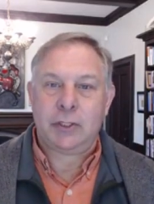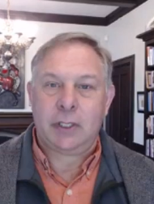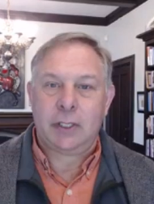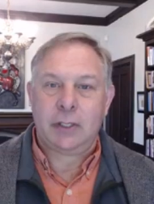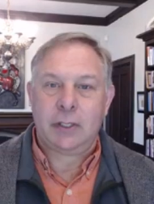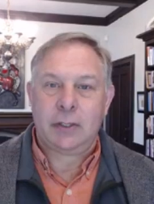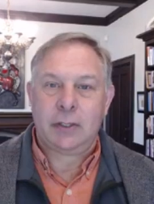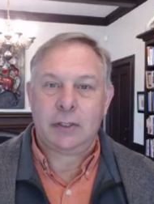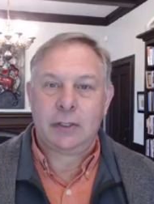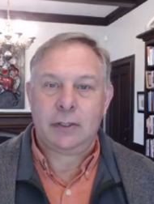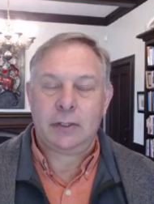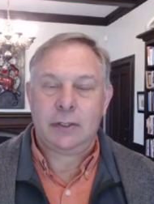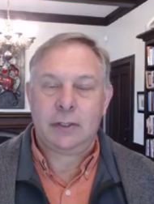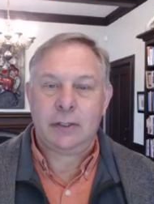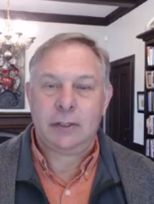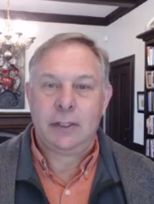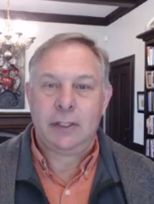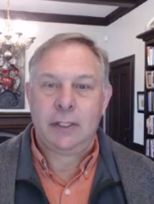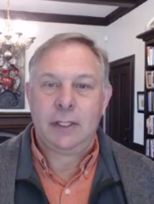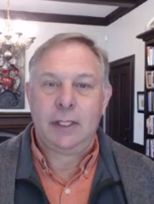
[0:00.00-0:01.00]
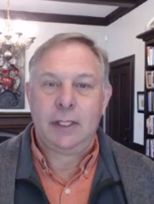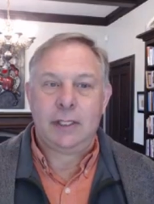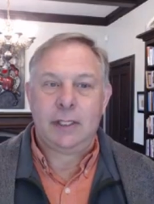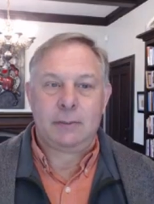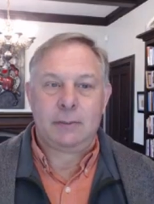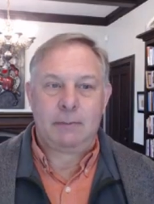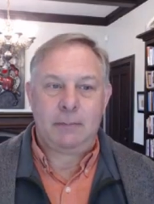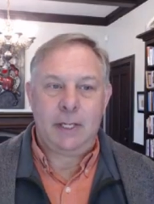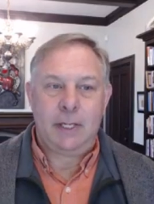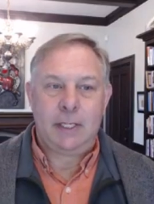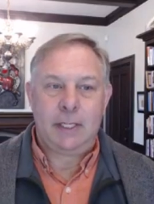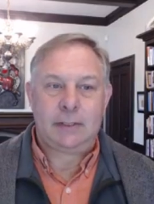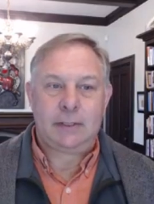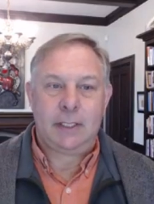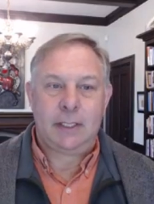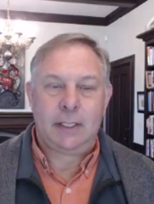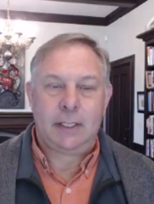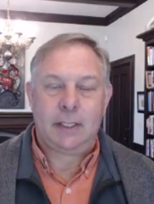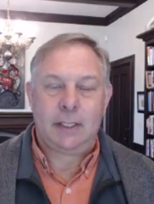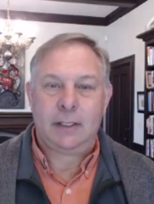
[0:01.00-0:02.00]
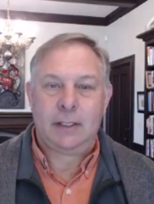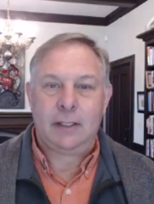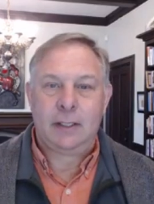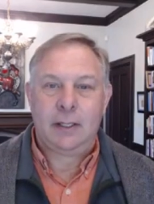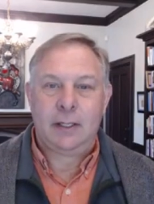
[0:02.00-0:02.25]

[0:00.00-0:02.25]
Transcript: other is amazing,